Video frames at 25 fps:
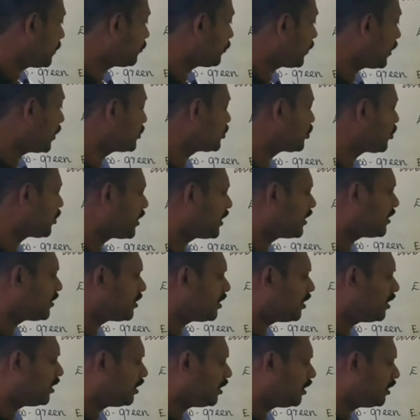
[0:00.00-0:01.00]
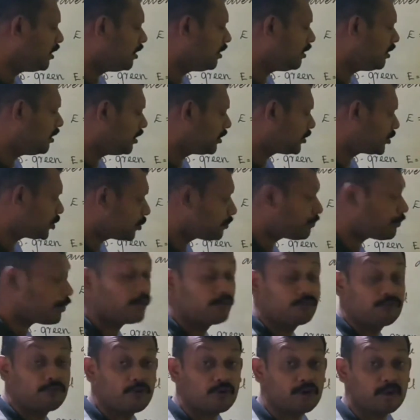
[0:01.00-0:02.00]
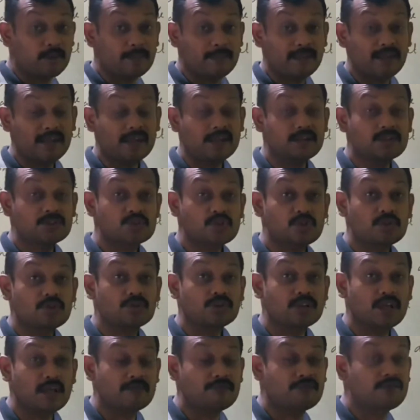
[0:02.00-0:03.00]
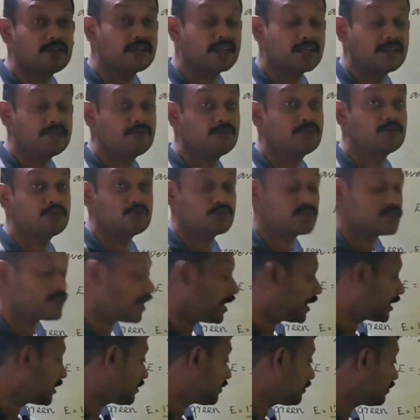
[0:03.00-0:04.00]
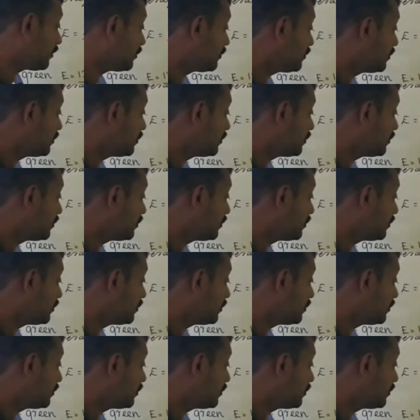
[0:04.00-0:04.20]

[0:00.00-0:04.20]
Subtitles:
Right, sorry, 2.4 remaining. So that will give you like